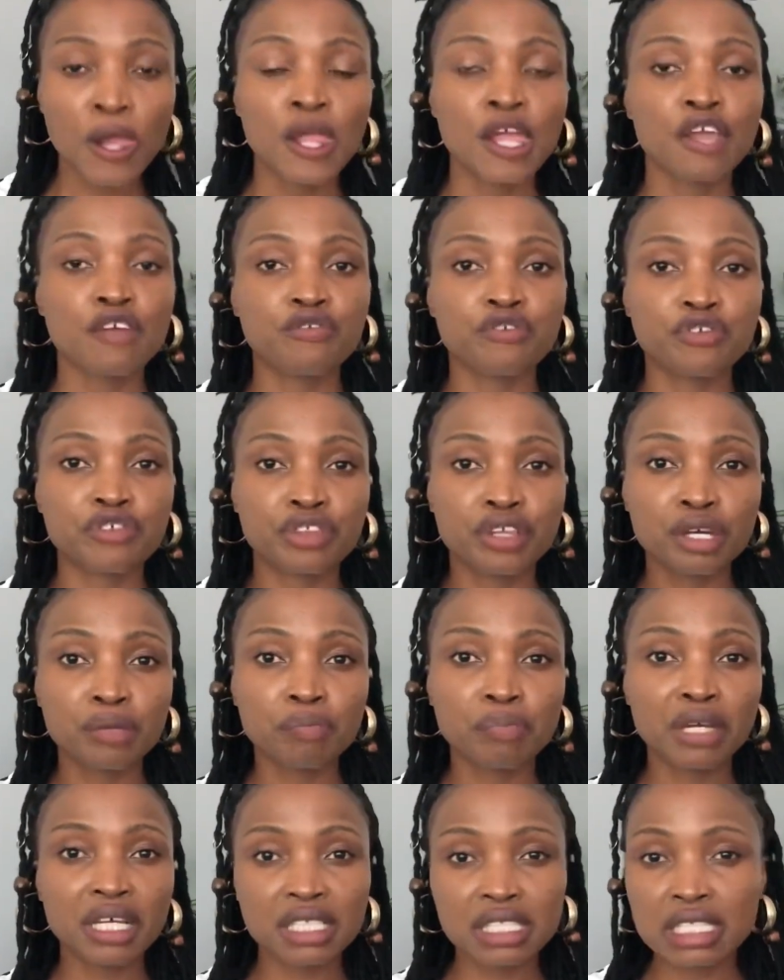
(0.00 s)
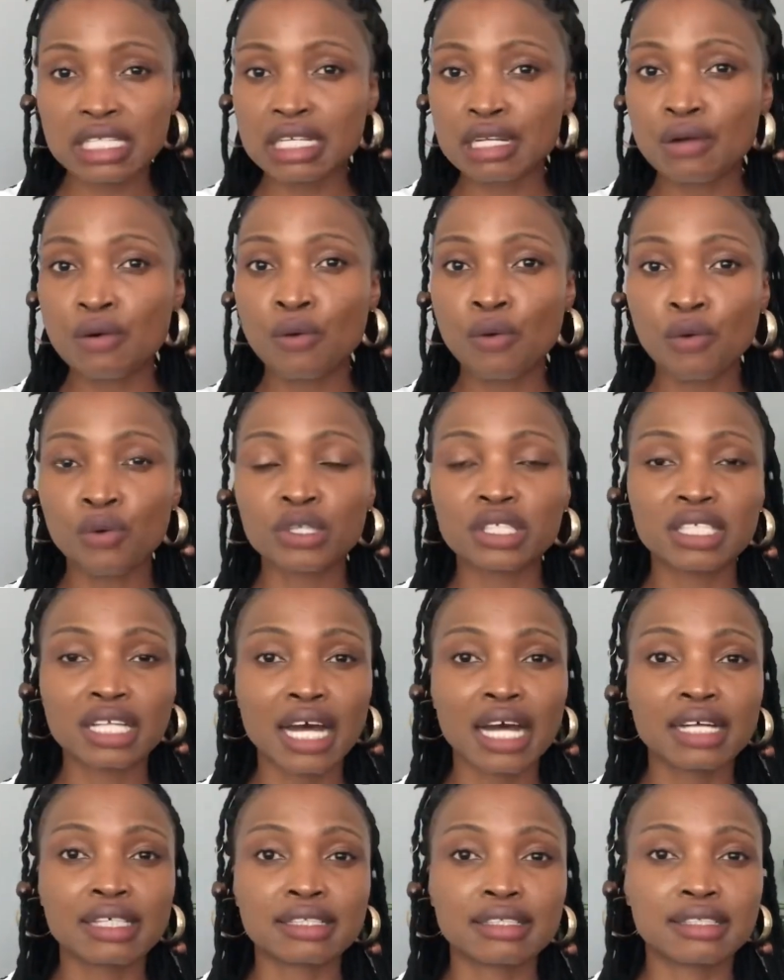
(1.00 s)
If you're that person who
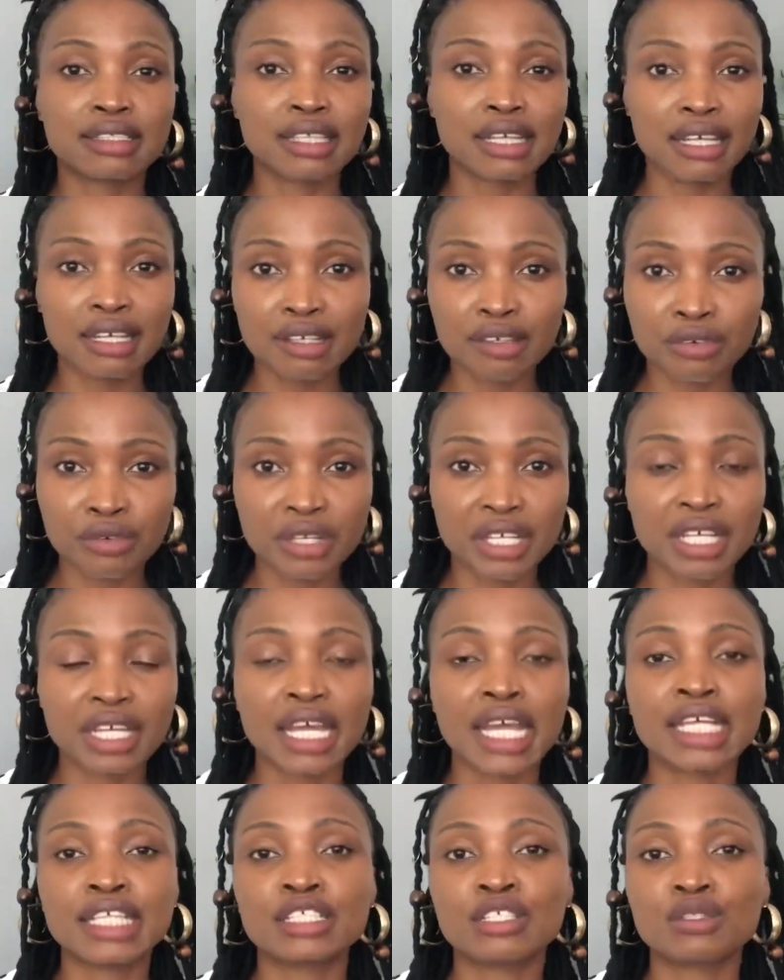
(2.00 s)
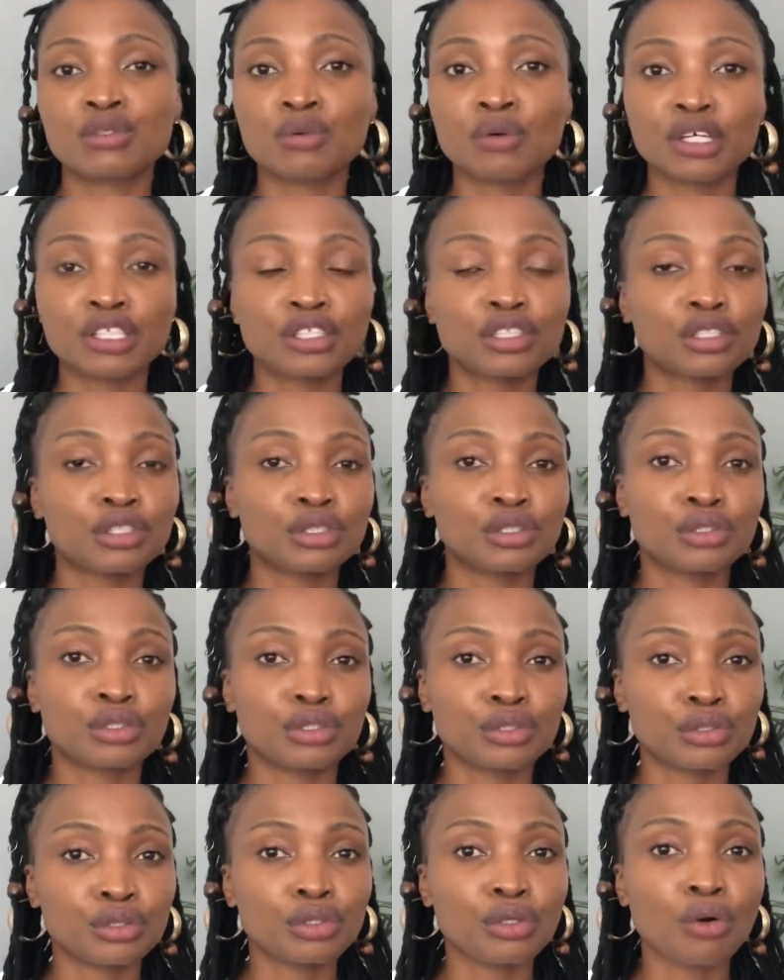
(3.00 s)
does tailoring and you want to
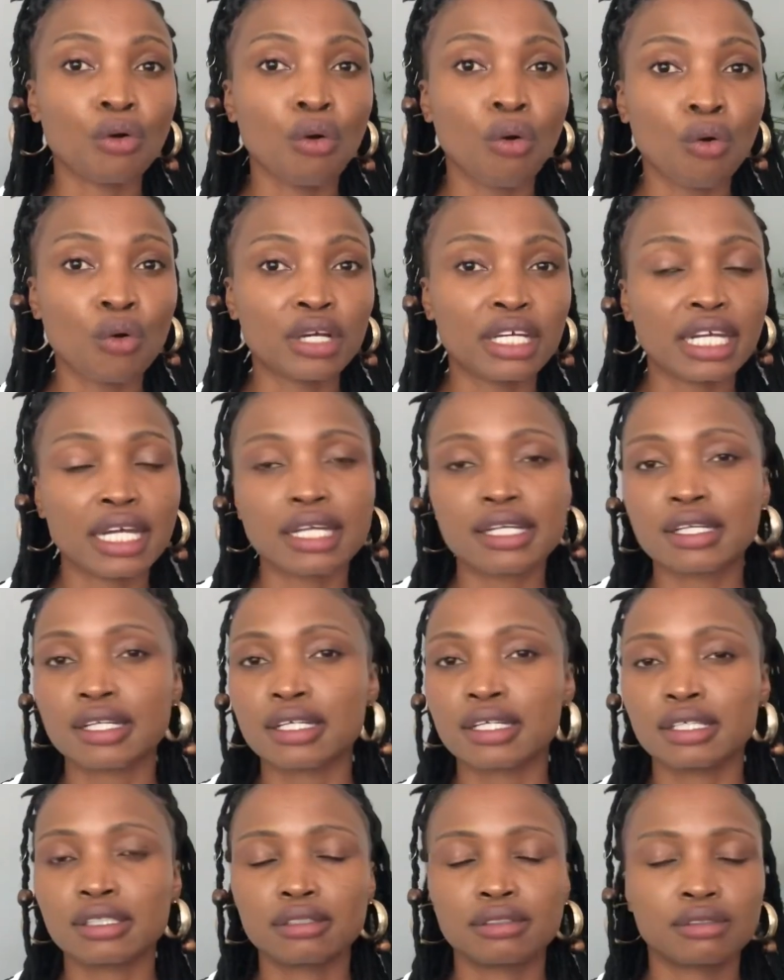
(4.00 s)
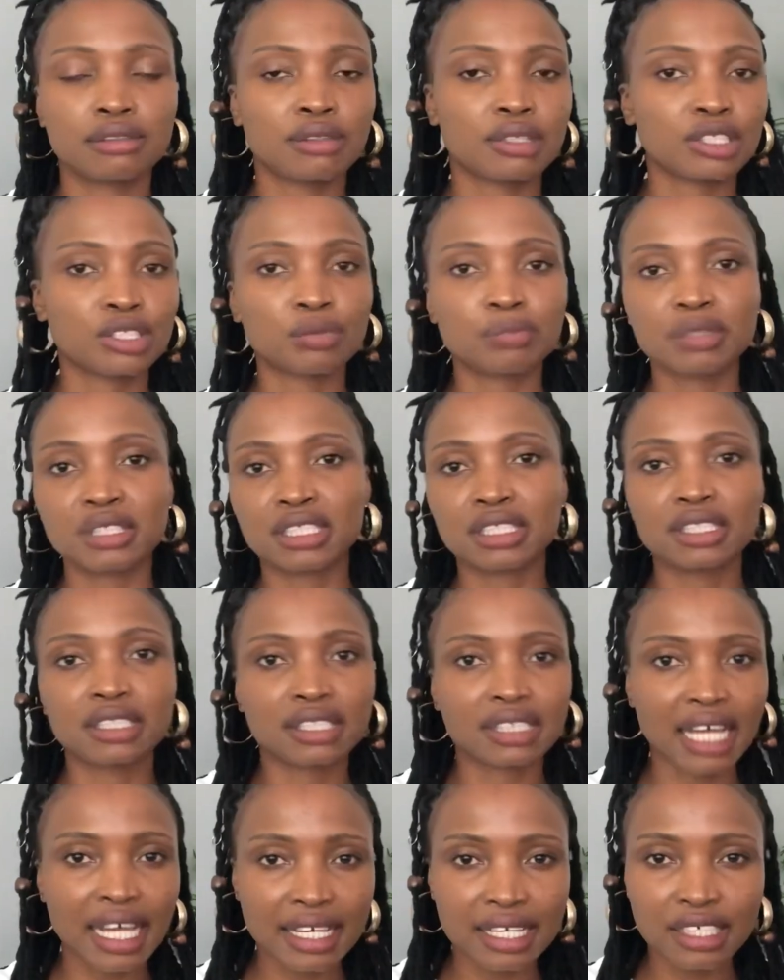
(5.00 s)
do your own, like you want to be a
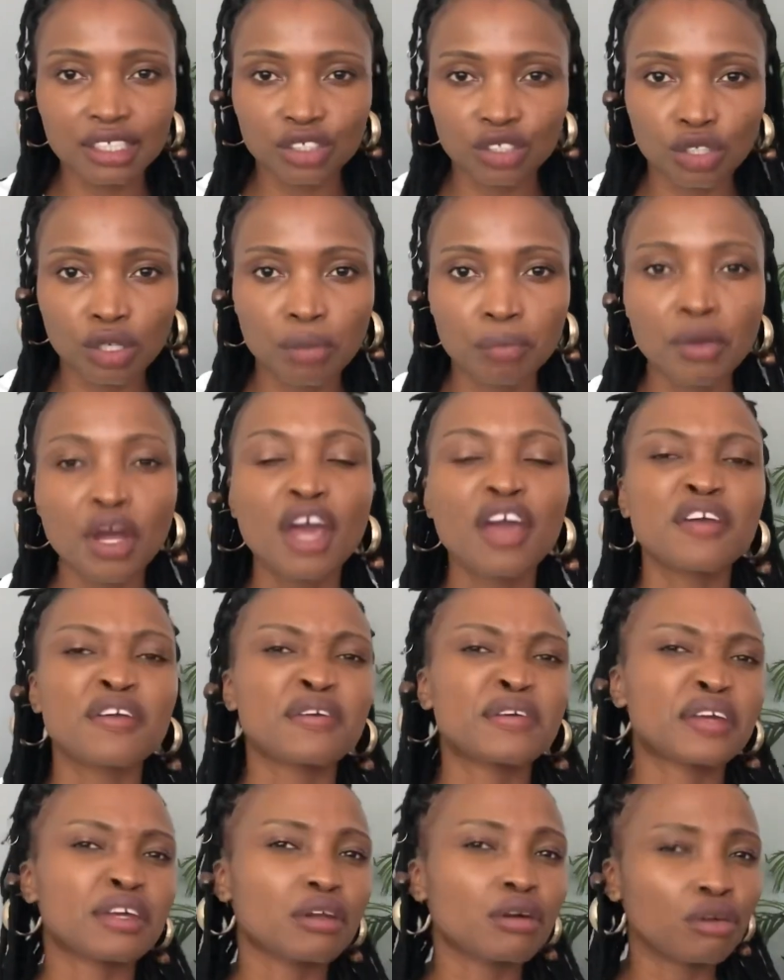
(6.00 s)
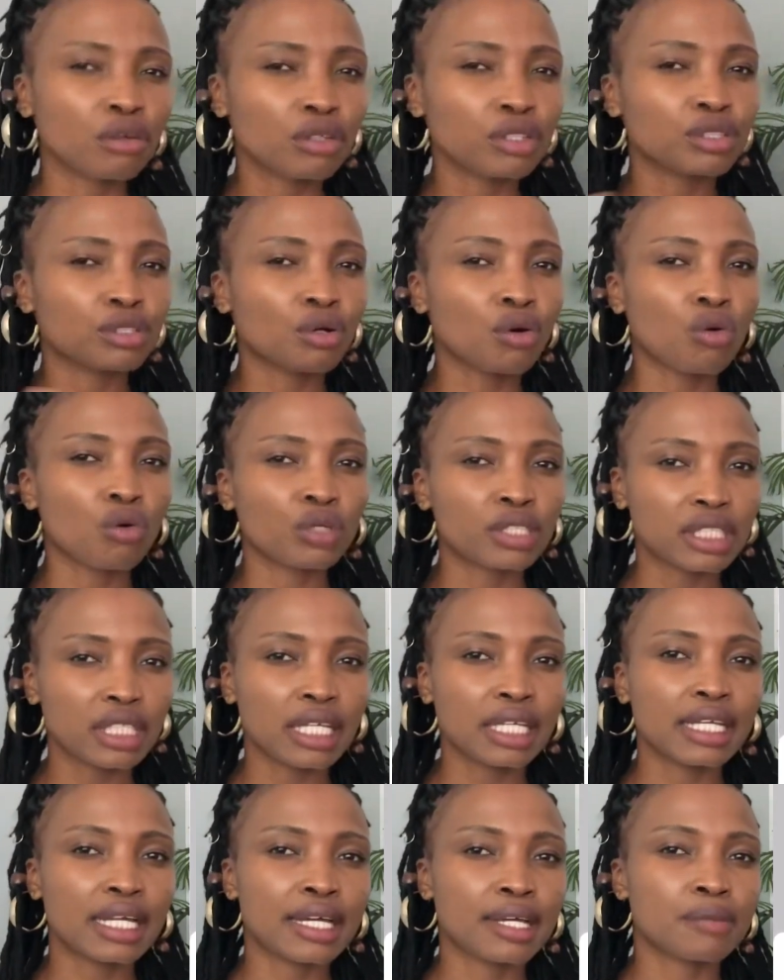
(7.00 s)
designer shop, you can always order
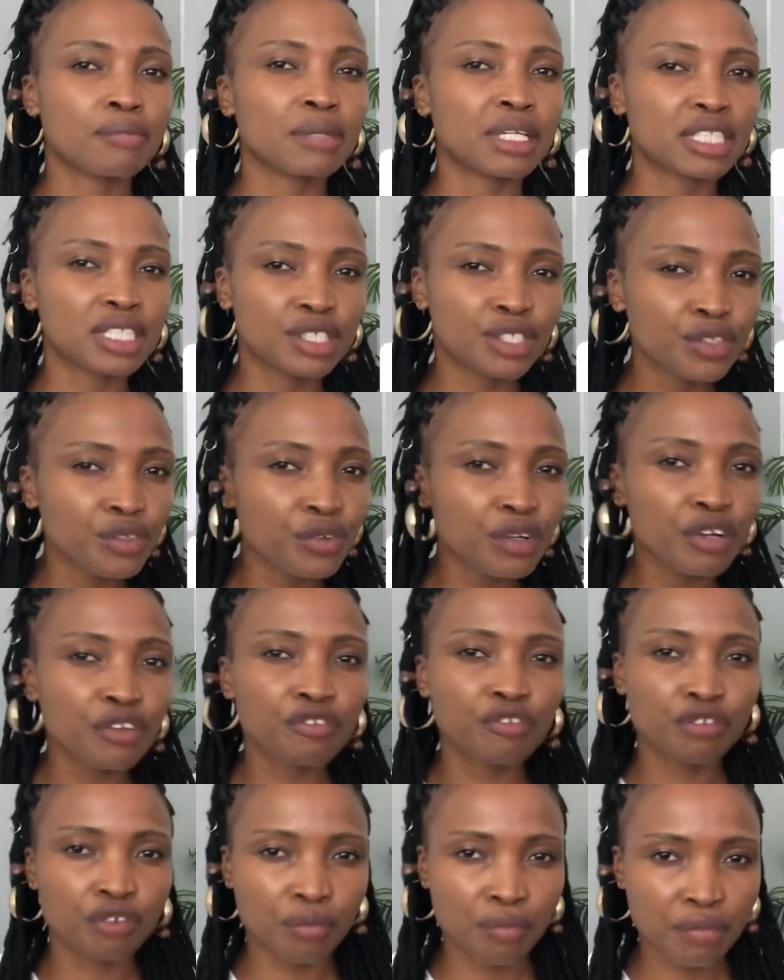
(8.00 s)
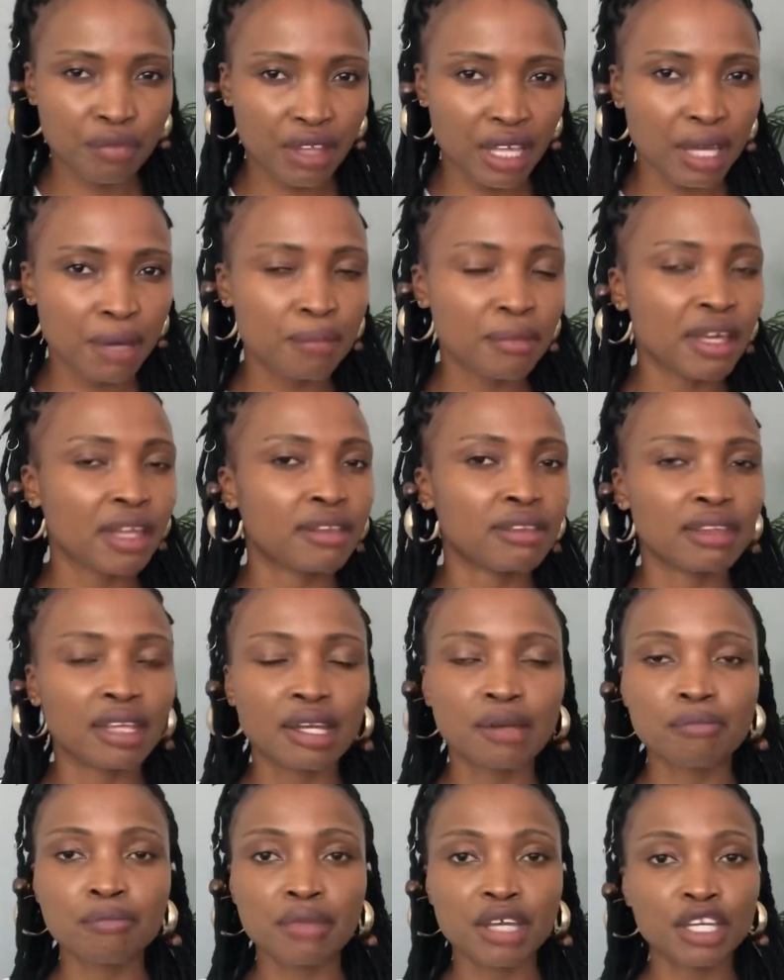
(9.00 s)
like material from them and
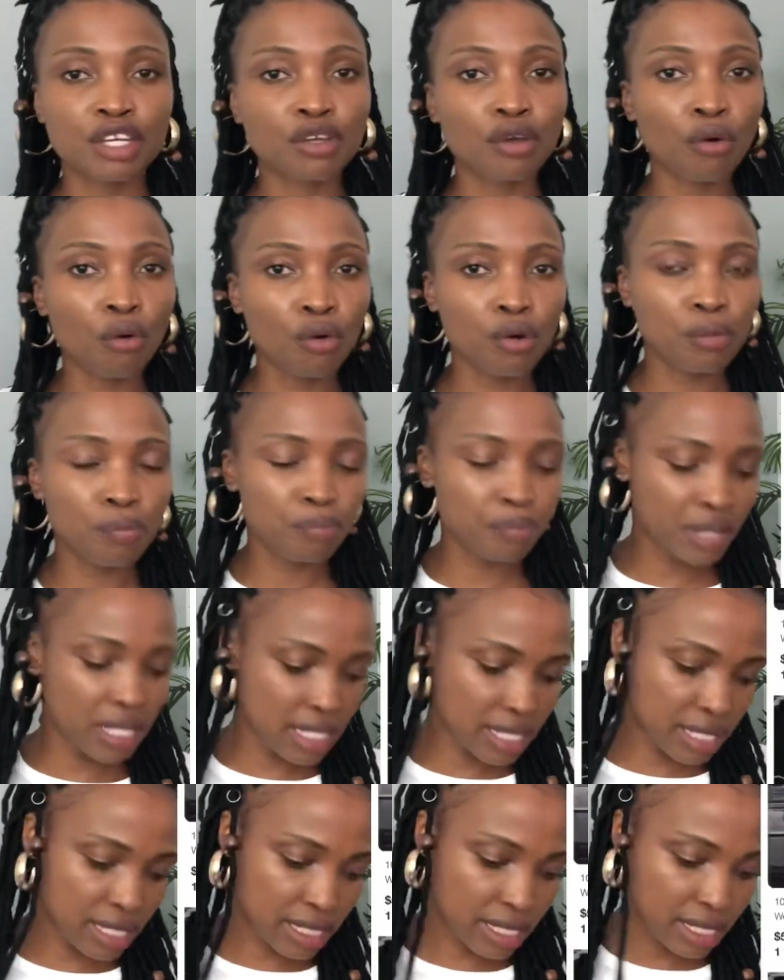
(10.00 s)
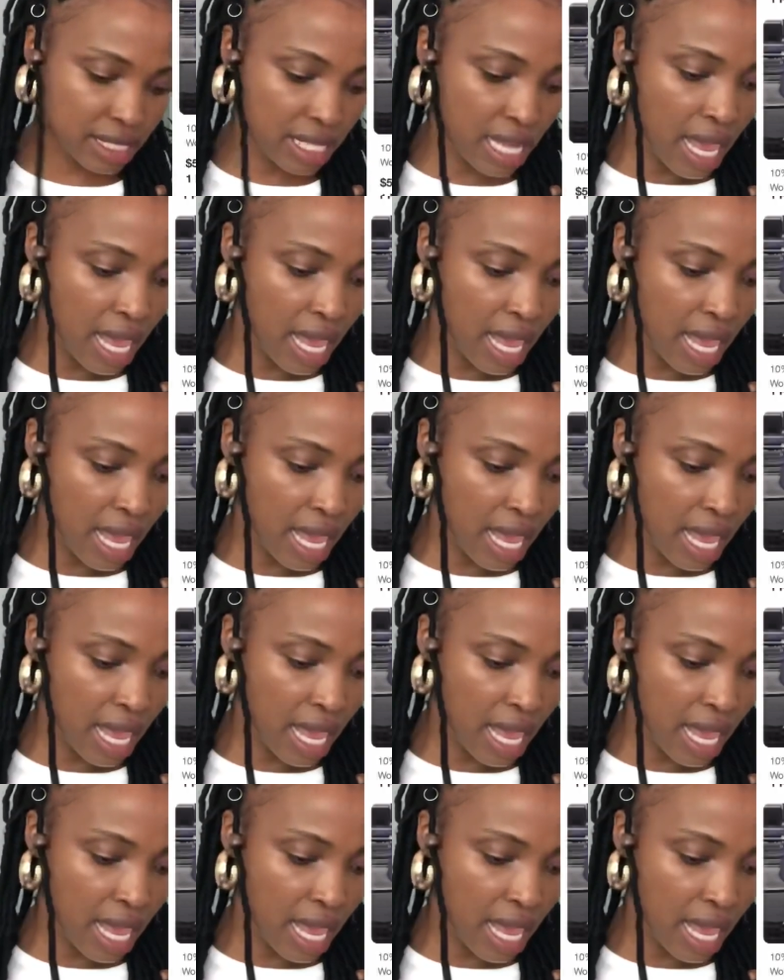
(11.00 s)
then make your own pieces.